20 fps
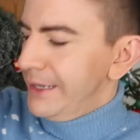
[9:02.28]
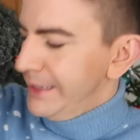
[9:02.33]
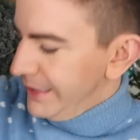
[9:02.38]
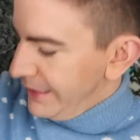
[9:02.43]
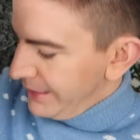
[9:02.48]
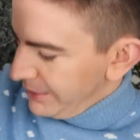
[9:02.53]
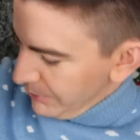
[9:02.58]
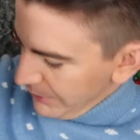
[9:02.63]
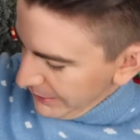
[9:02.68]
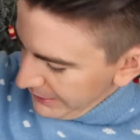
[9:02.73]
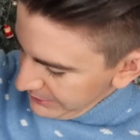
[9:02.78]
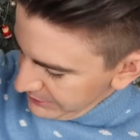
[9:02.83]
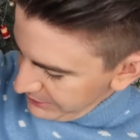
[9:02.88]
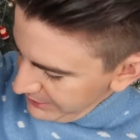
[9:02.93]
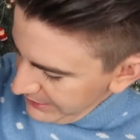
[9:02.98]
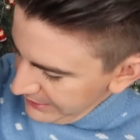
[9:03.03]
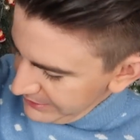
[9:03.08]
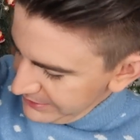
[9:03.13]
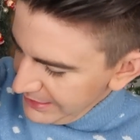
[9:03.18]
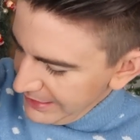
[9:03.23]
many anyway.
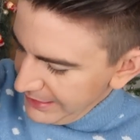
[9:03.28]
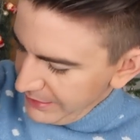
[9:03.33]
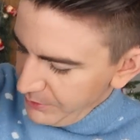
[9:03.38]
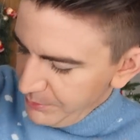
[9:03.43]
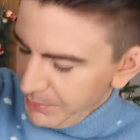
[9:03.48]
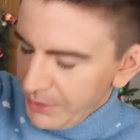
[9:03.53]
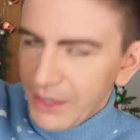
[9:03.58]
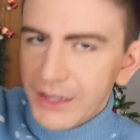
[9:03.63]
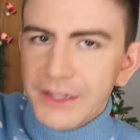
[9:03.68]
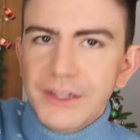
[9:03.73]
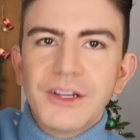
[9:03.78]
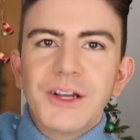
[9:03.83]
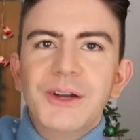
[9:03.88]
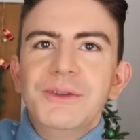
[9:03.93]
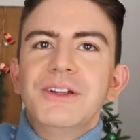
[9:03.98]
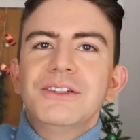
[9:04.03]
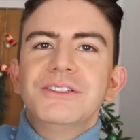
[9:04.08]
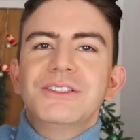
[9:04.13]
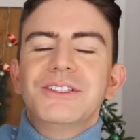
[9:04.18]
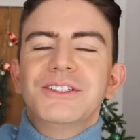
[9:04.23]
So there's now a pine
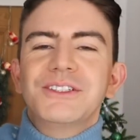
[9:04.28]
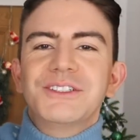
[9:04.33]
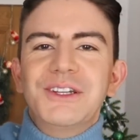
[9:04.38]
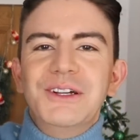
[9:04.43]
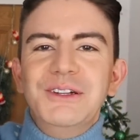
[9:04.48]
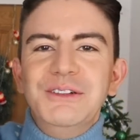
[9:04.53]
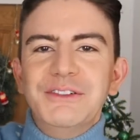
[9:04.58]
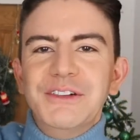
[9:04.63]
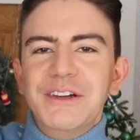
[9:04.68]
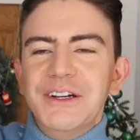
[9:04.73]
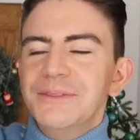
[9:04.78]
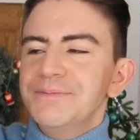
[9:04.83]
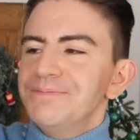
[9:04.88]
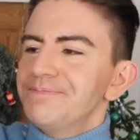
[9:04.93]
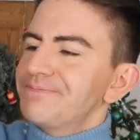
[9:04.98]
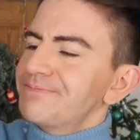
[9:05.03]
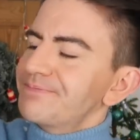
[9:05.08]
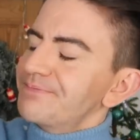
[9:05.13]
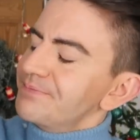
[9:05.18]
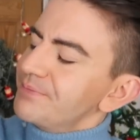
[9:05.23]
cone under the sofa.
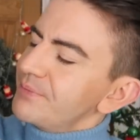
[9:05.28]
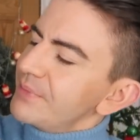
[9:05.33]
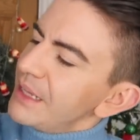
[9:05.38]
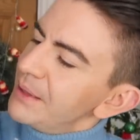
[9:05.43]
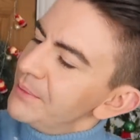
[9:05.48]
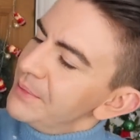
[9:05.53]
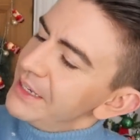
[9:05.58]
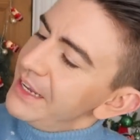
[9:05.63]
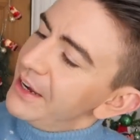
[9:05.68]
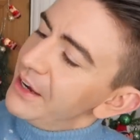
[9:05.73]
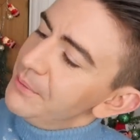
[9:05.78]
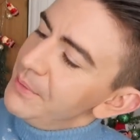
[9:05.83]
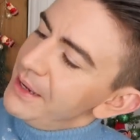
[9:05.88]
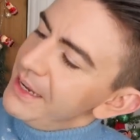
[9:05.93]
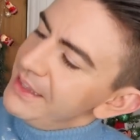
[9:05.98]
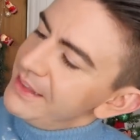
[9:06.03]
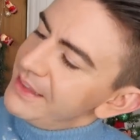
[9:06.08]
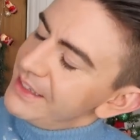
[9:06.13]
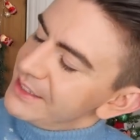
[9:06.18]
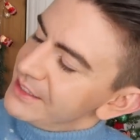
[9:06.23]
But yeah, I
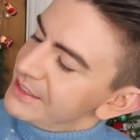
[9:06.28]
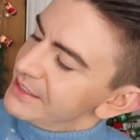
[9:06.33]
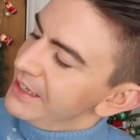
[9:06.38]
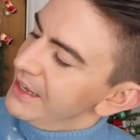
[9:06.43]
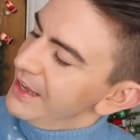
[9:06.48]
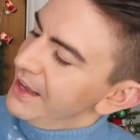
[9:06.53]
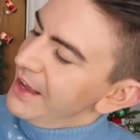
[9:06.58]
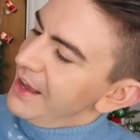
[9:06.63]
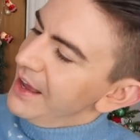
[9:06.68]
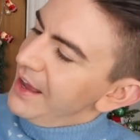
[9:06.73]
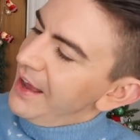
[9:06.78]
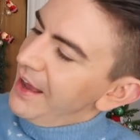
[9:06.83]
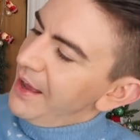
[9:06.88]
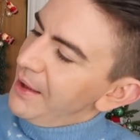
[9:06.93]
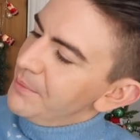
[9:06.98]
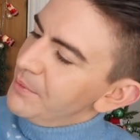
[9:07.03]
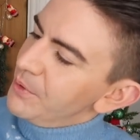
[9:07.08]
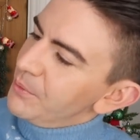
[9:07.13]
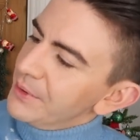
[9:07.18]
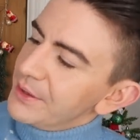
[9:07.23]
made this
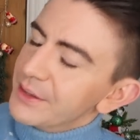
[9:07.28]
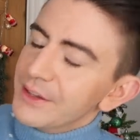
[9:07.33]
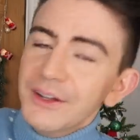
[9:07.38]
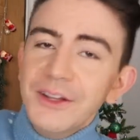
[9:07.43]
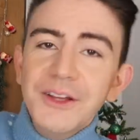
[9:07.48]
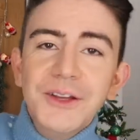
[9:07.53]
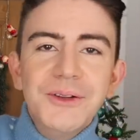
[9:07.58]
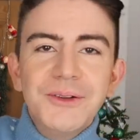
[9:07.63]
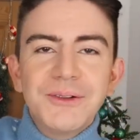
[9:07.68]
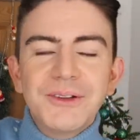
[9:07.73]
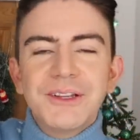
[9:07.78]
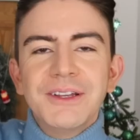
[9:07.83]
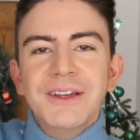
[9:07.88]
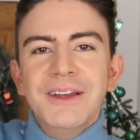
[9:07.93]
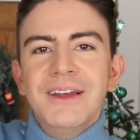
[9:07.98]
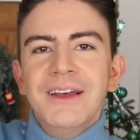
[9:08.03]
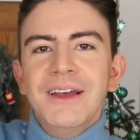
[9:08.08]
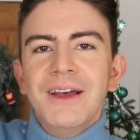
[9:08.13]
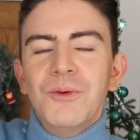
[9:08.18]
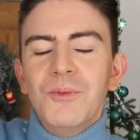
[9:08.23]
with Luke.
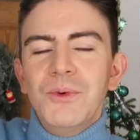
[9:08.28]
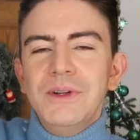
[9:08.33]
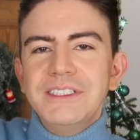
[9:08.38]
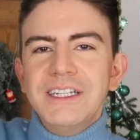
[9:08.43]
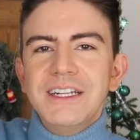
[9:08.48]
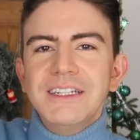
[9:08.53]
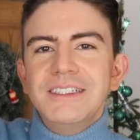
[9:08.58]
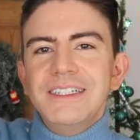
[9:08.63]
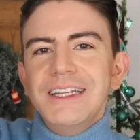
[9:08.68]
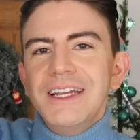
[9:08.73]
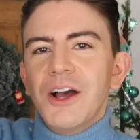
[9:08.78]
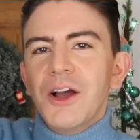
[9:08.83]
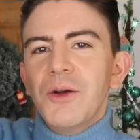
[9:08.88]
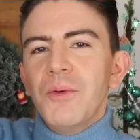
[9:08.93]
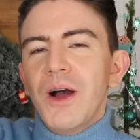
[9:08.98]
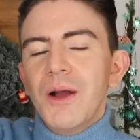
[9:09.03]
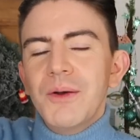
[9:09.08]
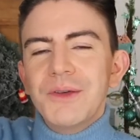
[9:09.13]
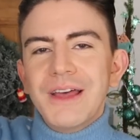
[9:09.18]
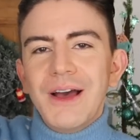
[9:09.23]
We did a
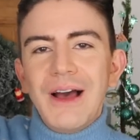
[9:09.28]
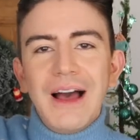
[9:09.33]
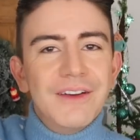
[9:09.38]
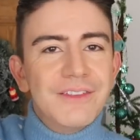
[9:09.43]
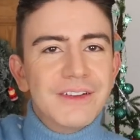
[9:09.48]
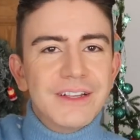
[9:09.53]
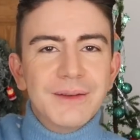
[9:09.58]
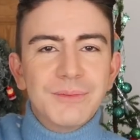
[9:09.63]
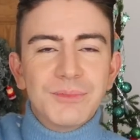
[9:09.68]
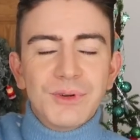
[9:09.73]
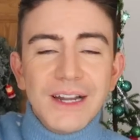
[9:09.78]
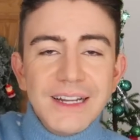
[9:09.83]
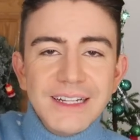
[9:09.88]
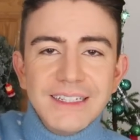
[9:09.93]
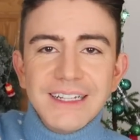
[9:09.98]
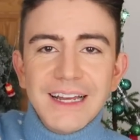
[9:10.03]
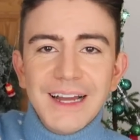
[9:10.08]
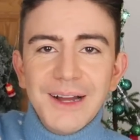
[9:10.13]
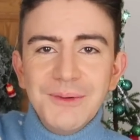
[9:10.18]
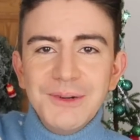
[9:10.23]
DIY without having a
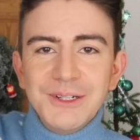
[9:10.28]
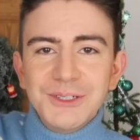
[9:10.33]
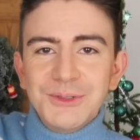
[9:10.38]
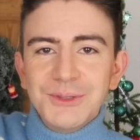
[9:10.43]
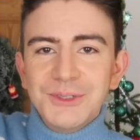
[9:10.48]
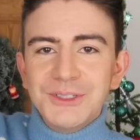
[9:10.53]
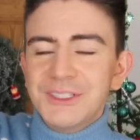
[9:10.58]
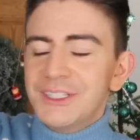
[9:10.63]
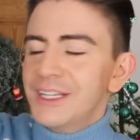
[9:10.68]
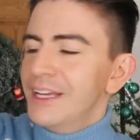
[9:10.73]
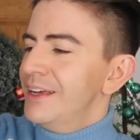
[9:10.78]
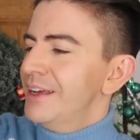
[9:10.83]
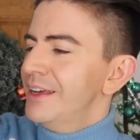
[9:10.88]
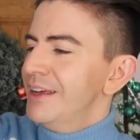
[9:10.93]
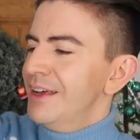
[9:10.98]
breakdown, which was